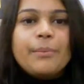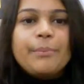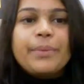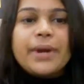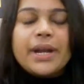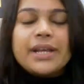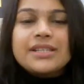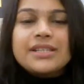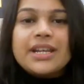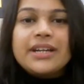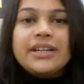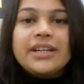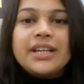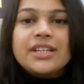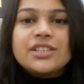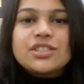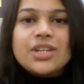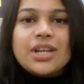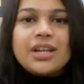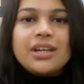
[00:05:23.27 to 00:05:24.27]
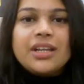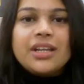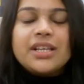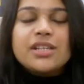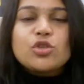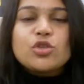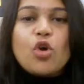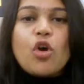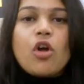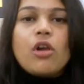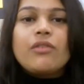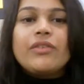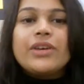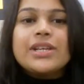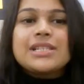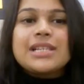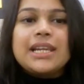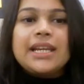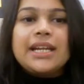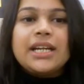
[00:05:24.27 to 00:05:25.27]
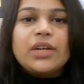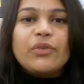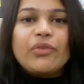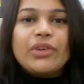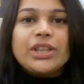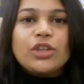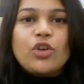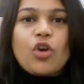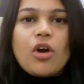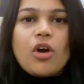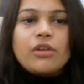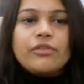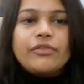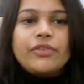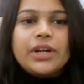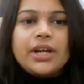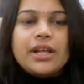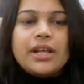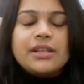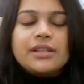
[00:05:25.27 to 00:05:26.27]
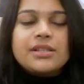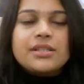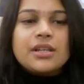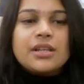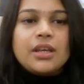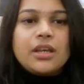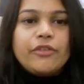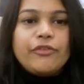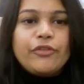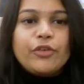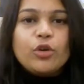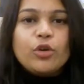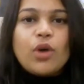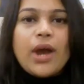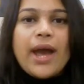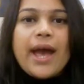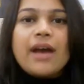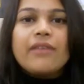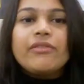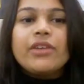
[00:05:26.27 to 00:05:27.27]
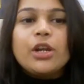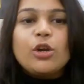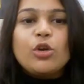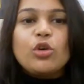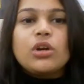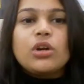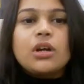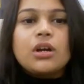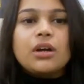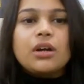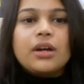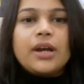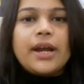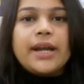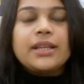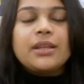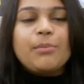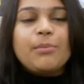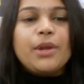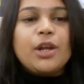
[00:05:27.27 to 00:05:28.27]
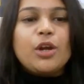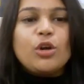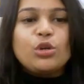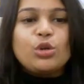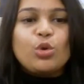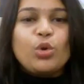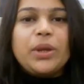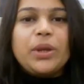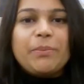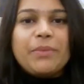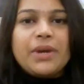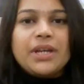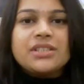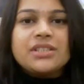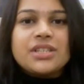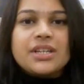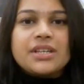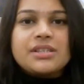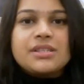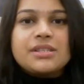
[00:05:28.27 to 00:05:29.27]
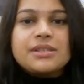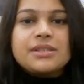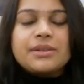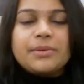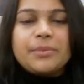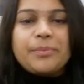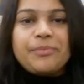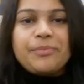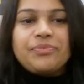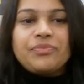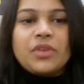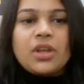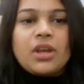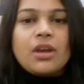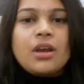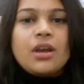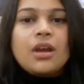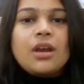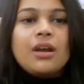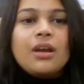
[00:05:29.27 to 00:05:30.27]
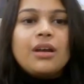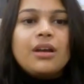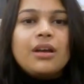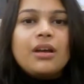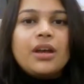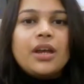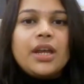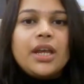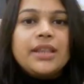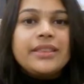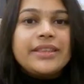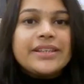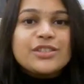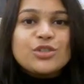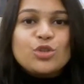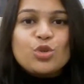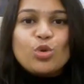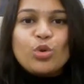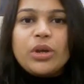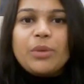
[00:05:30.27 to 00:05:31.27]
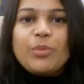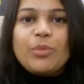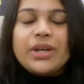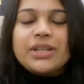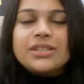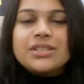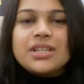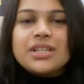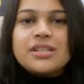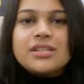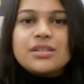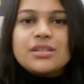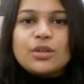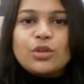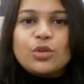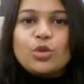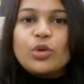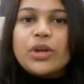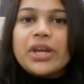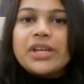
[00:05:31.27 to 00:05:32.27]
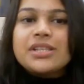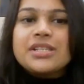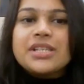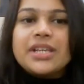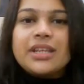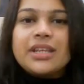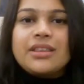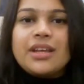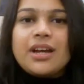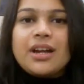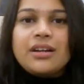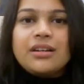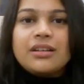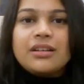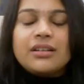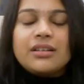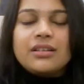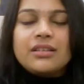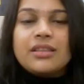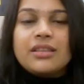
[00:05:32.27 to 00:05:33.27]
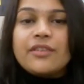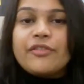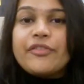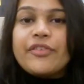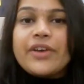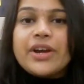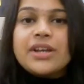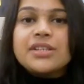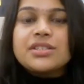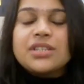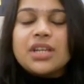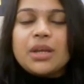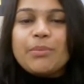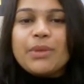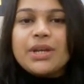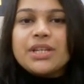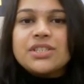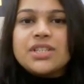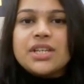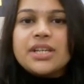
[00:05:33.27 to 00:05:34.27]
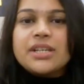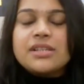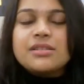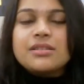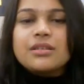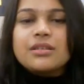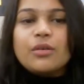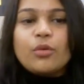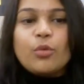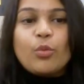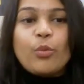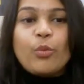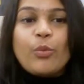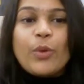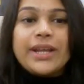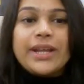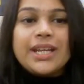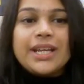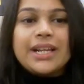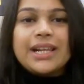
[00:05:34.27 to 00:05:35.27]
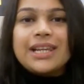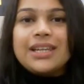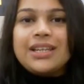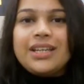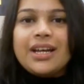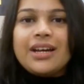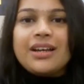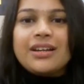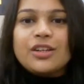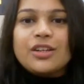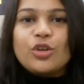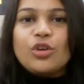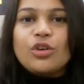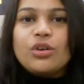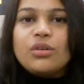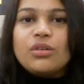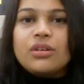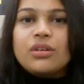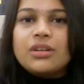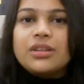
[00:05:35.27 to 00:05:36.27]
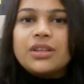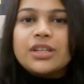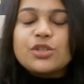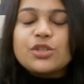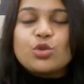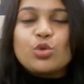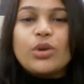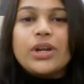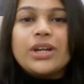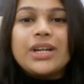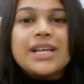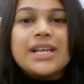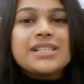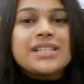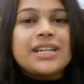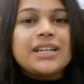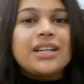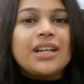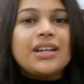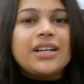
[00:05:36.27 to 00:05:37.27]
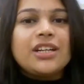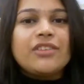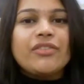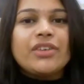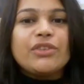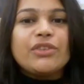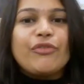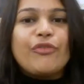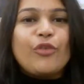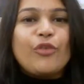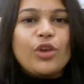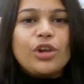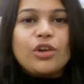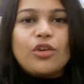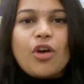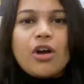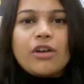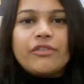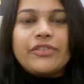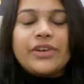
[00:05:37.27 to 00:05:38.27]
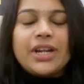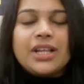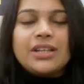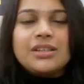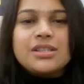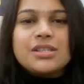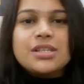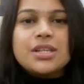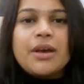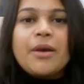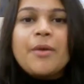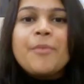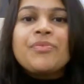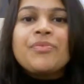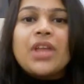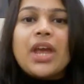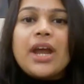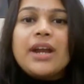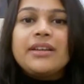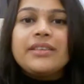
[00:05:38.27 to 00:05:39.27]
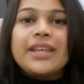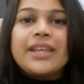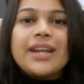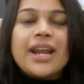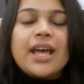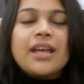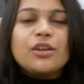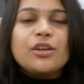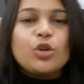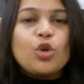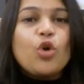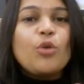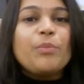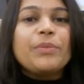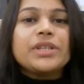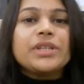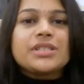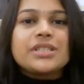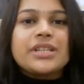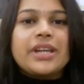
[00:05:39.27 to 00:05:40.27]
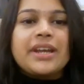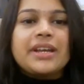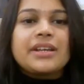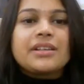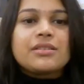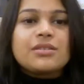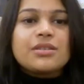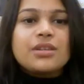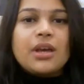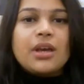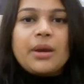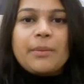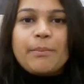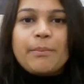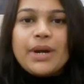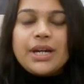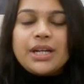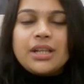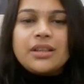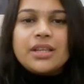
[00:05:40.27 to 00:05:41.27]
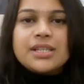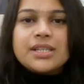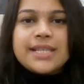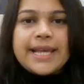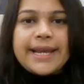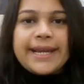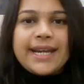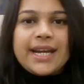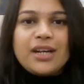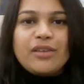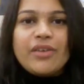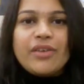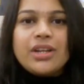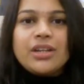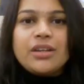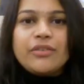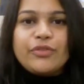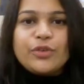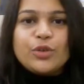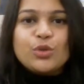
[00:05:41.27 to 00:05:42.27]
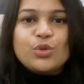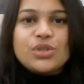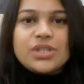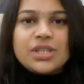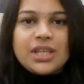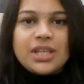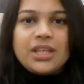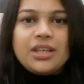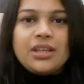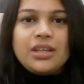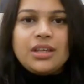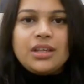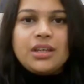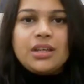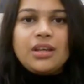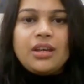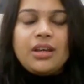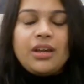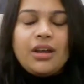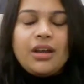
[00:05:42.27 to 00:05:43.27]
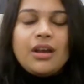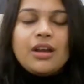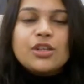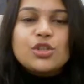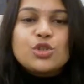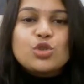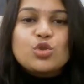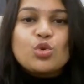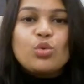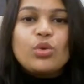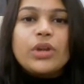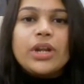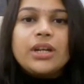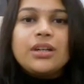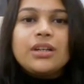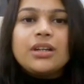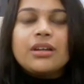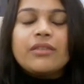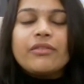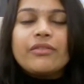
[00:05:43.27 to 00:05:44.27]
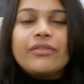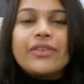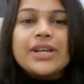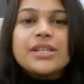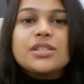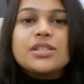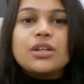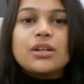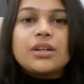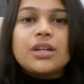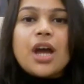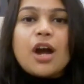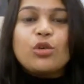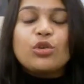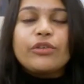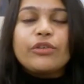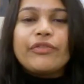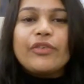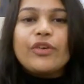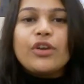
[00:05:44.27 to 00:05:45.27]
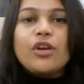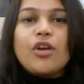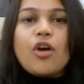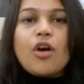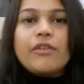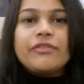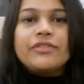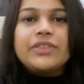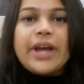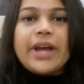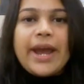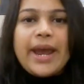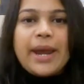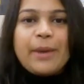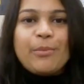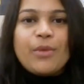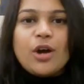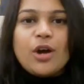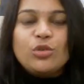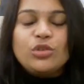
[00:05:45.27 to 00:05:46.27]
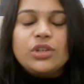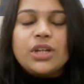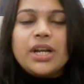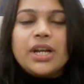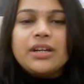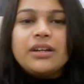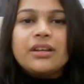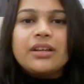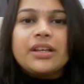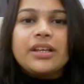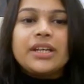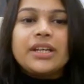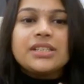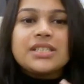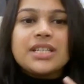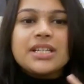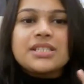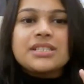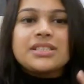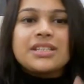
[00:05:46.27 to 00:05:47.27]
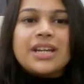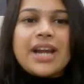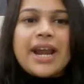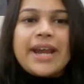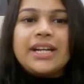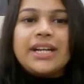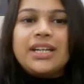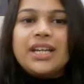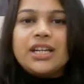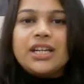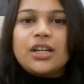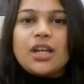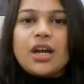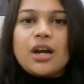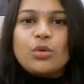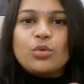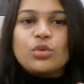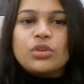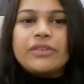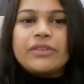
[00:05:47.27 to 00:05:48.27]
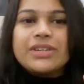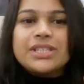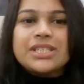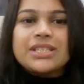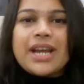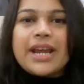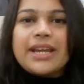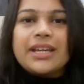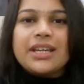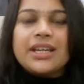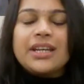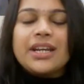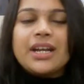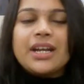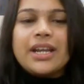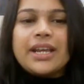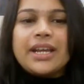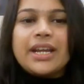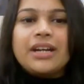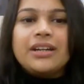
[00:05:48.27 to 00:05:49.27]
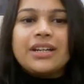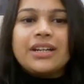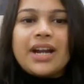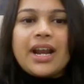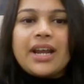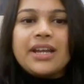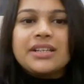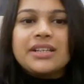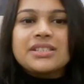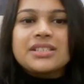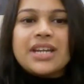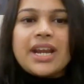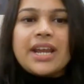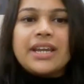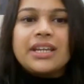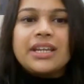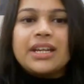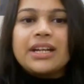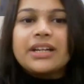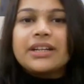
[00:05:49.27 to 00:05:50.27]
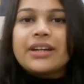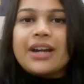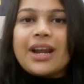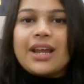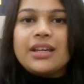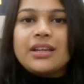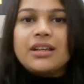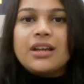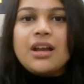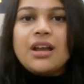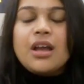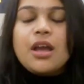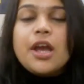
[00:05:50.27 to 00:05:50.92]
Presentation is always linked with confidence. If you have a look at the below two images, in these two images you can see that the first image is very clear. The student has written it with full confidence and there are no mistakes. But in the second one, if you see, student was doubtful of the amount and he just striked it out. He was striking and again trying, striking, trying.